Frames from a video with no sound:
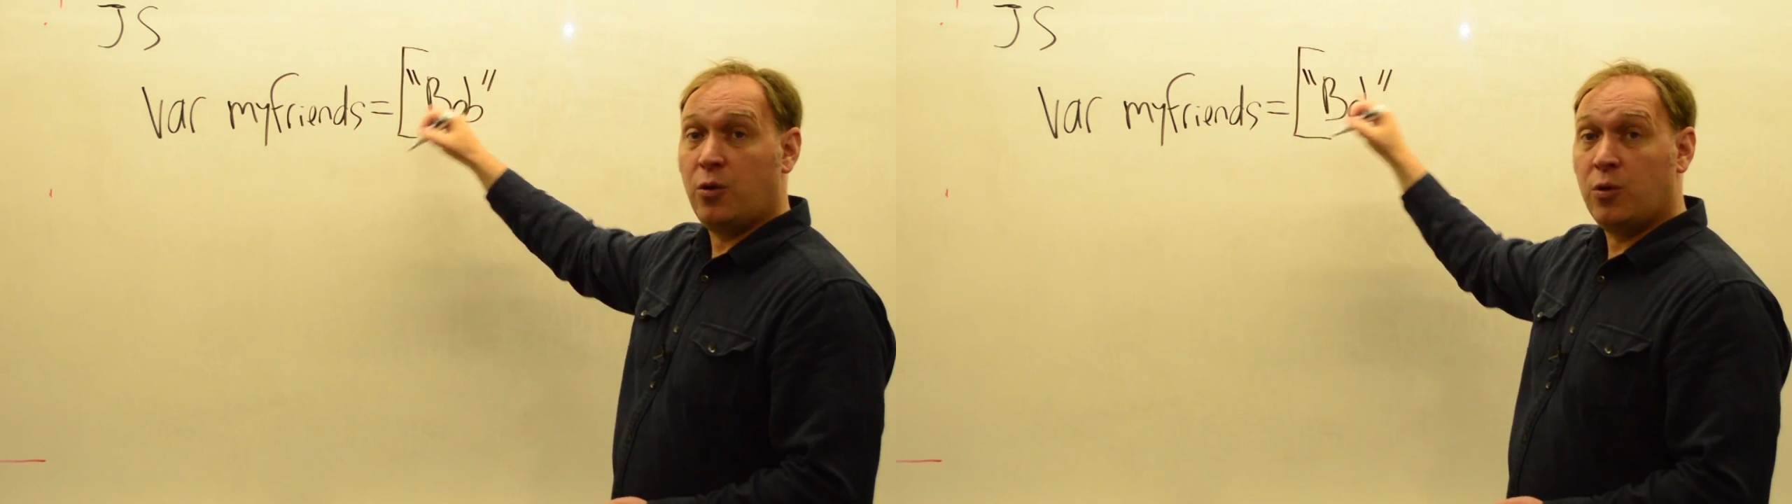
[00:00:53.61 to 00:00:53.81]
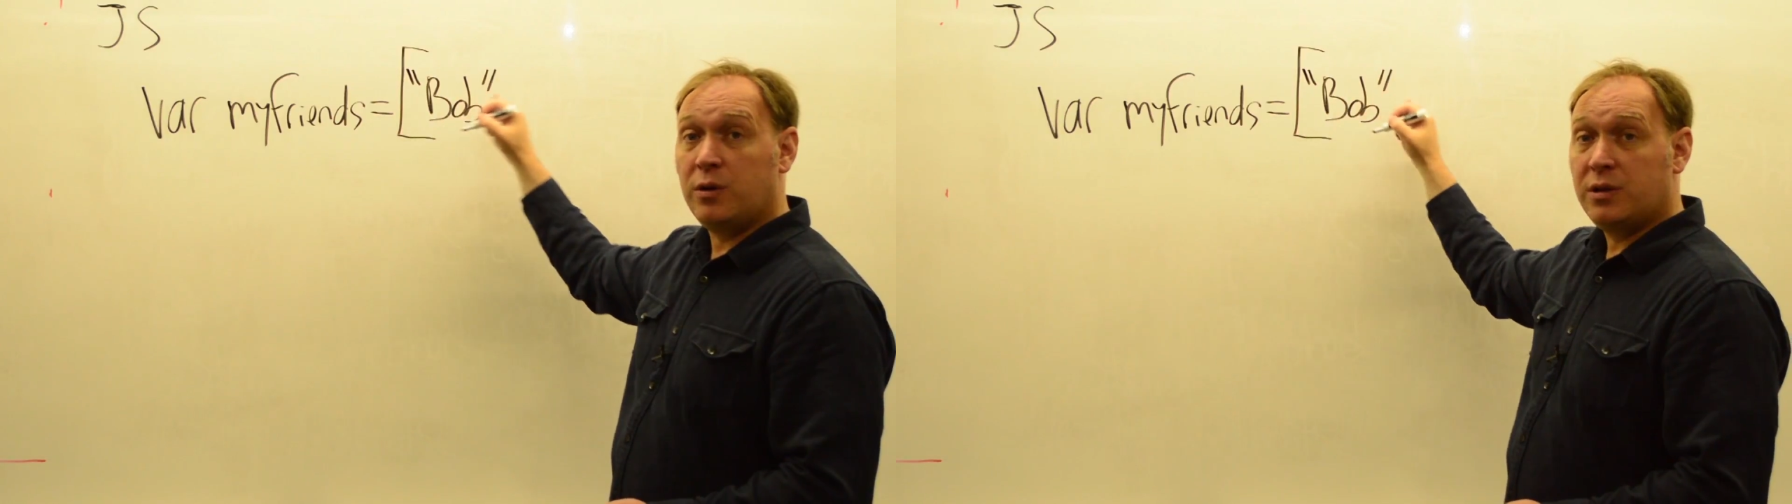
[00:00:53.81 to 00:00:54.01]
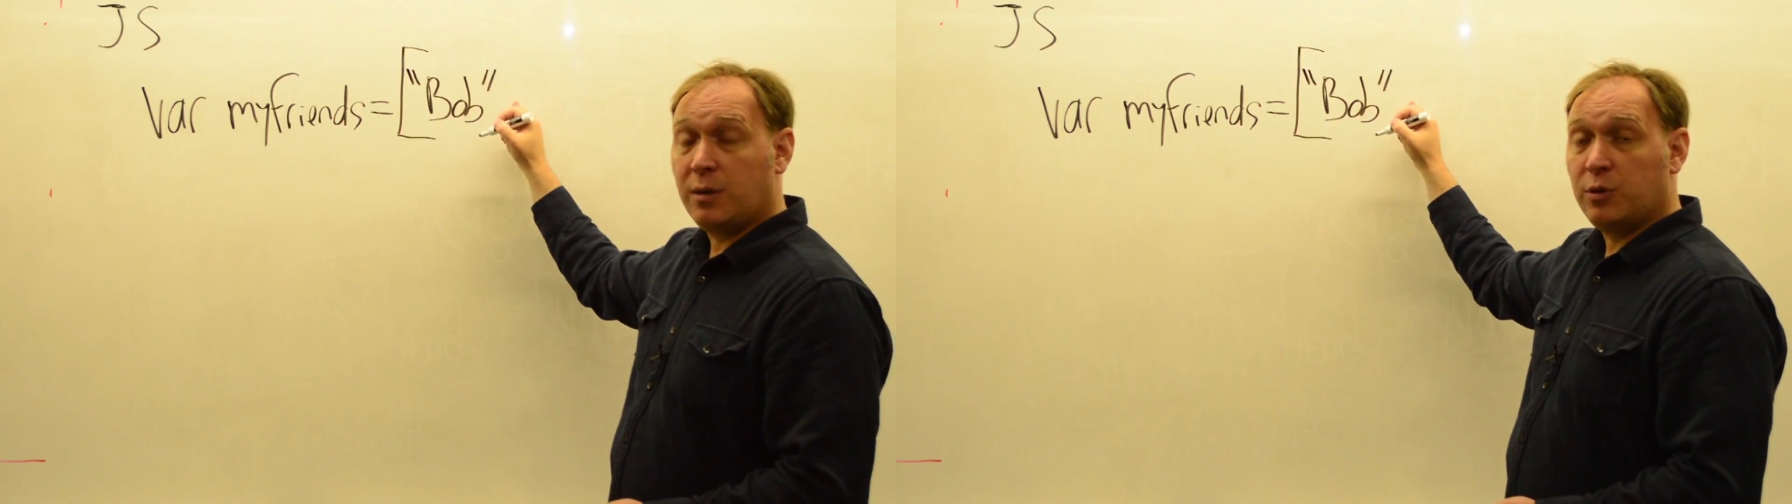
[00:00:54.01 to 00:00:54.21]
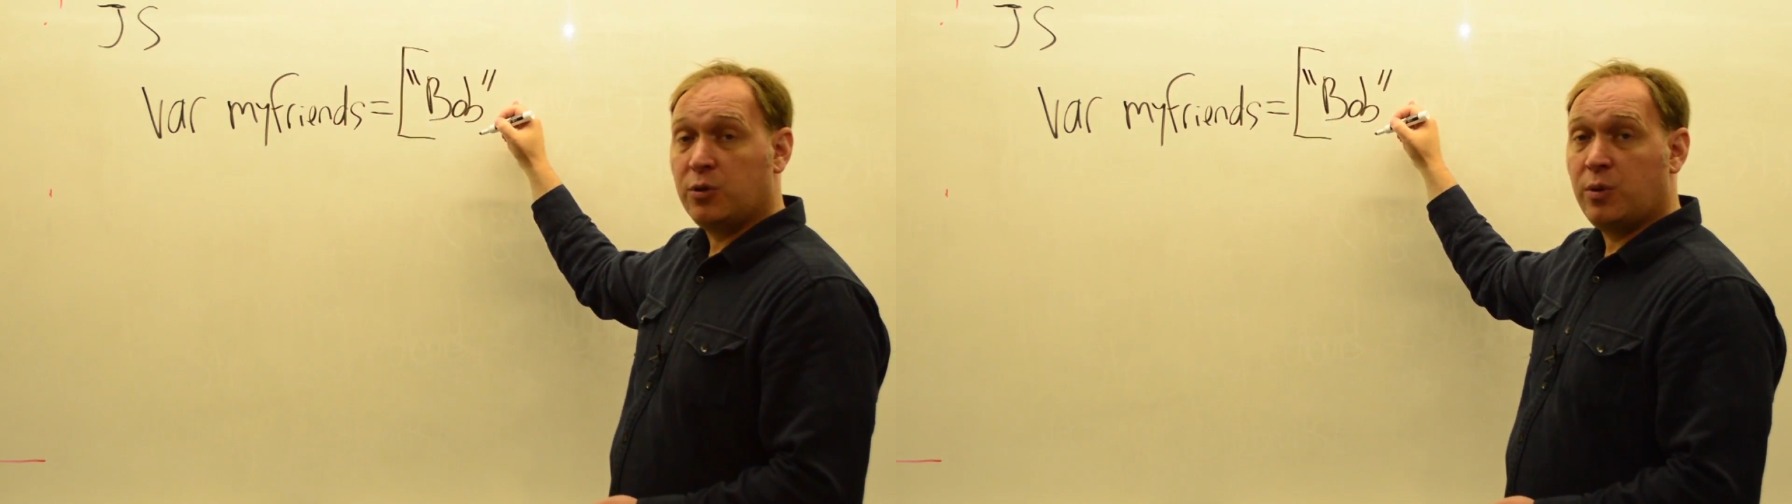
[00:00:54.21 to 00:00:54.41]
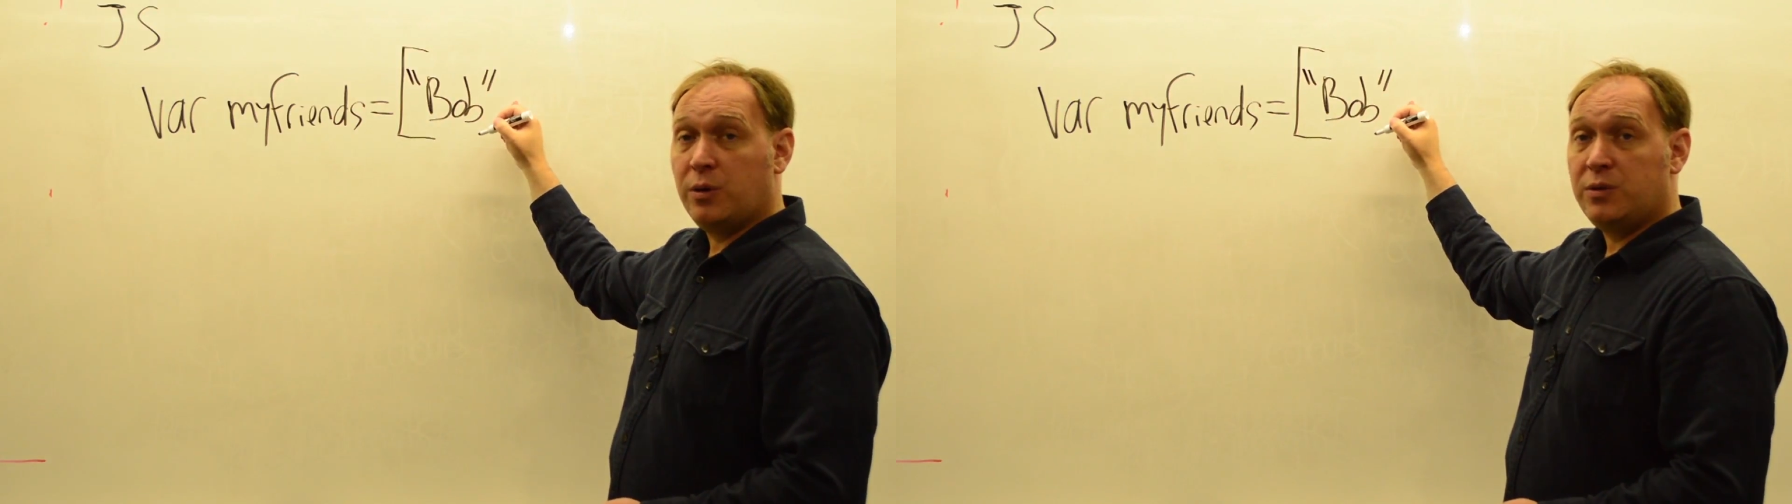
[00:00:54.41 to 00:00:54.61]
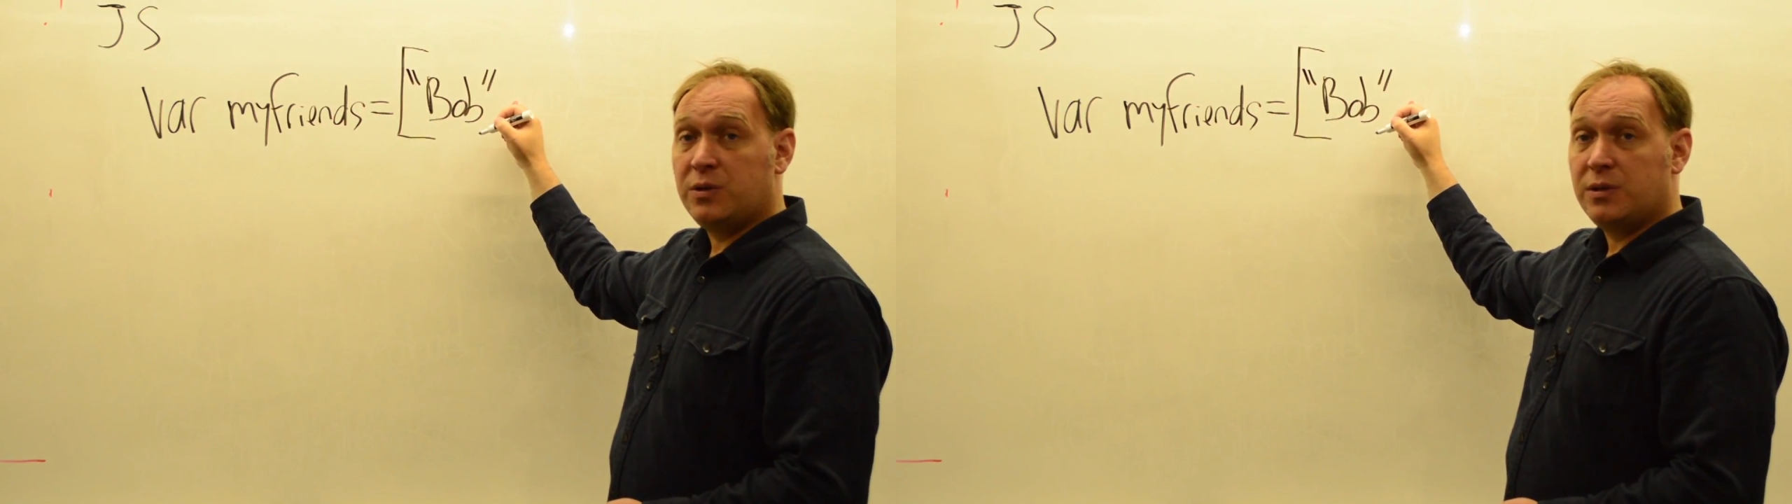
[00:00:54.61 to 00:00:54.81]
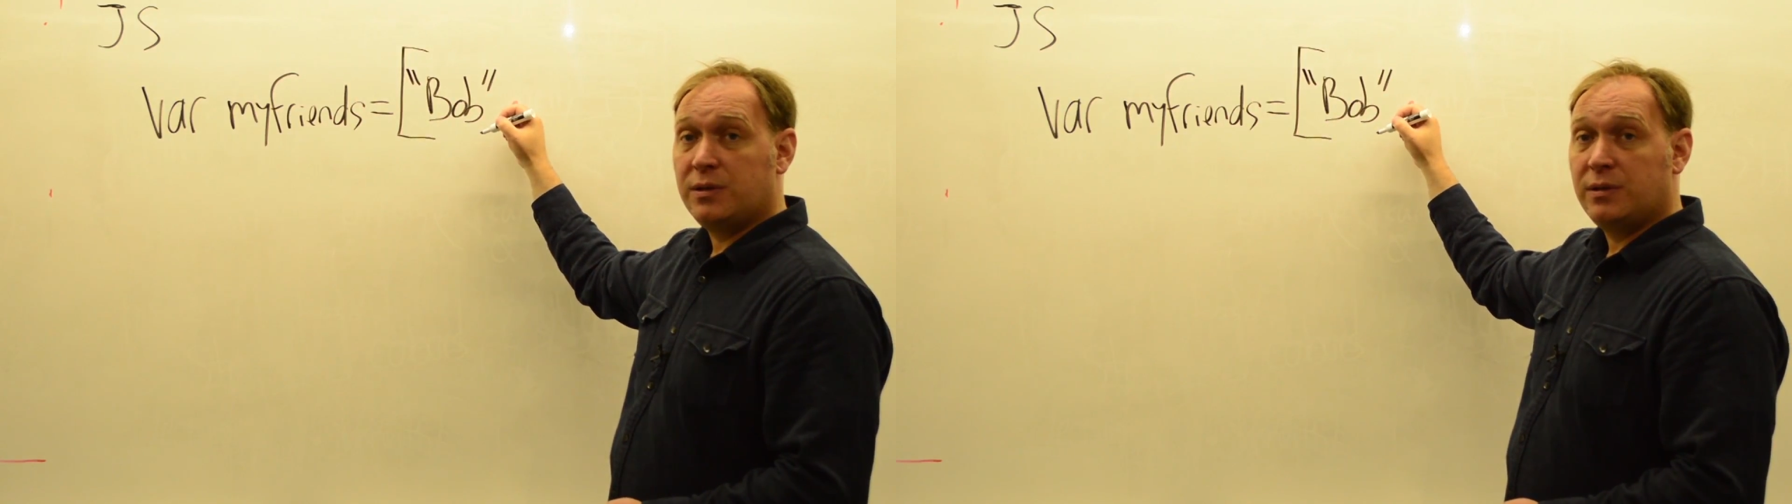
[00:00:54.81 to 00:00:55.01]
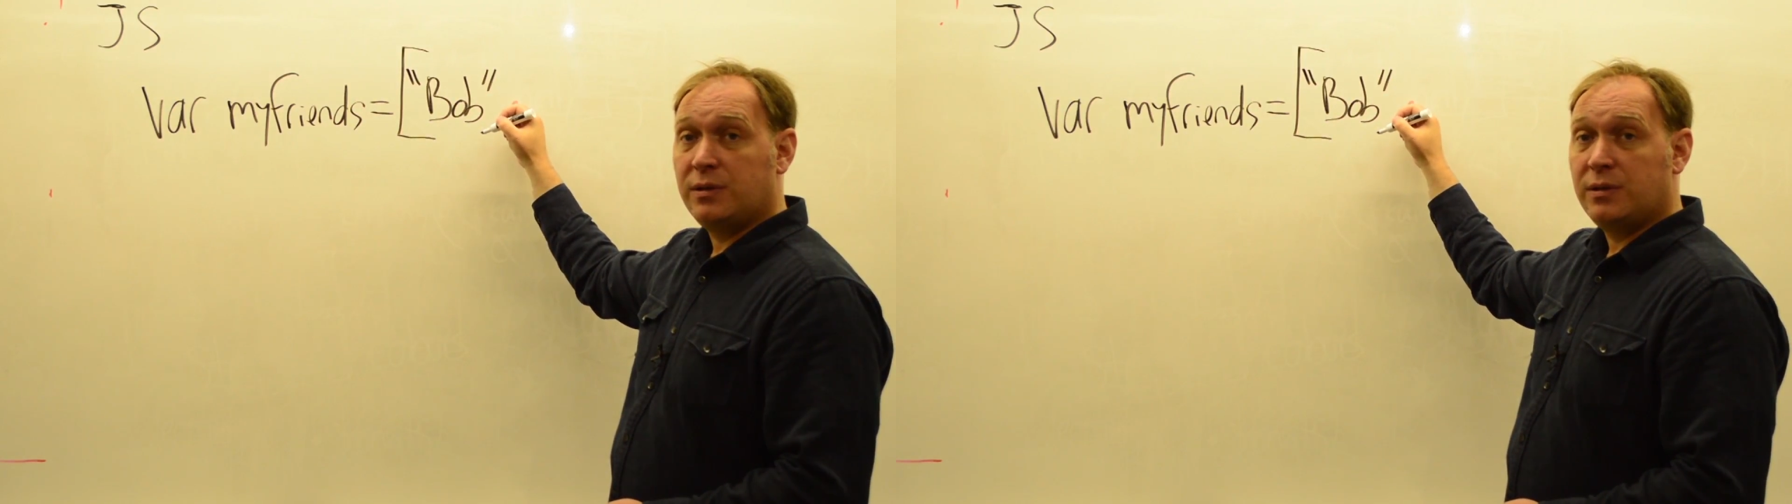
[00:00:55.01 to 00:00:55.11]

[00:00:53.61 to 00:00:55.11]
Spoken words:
or double quotes.